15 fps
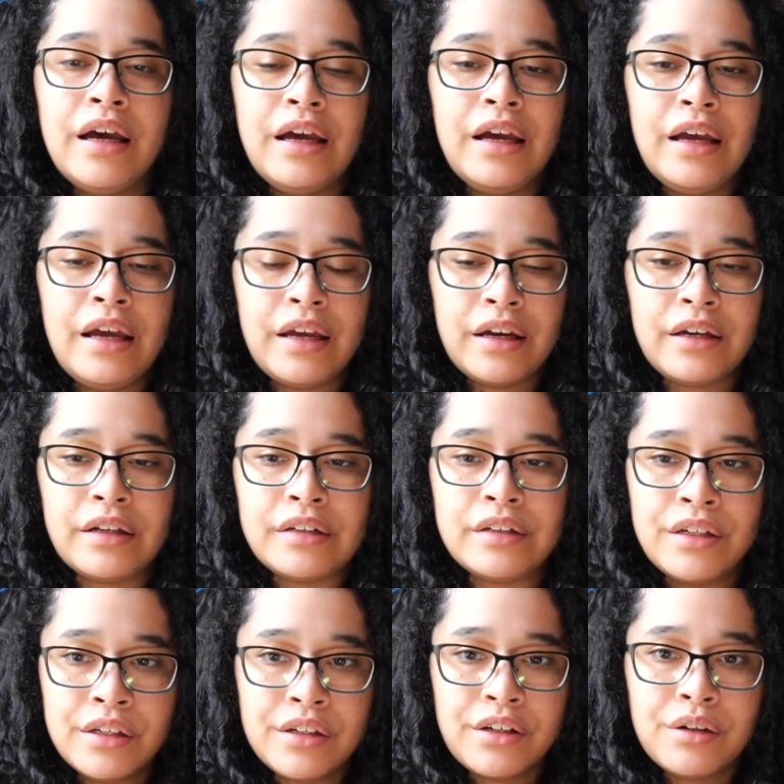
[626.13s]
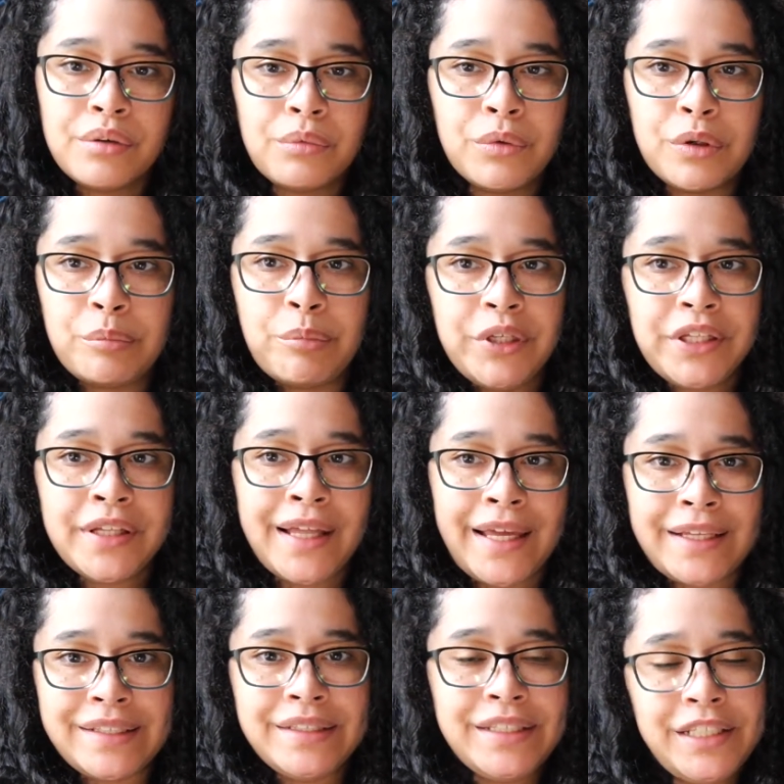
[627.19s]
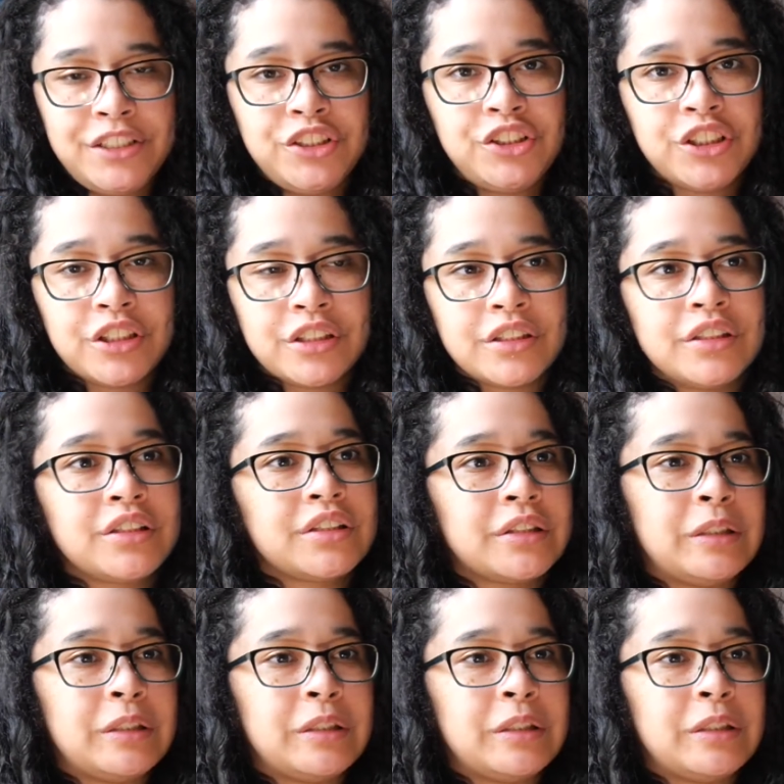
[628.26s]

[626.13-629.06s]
and would be like ninjas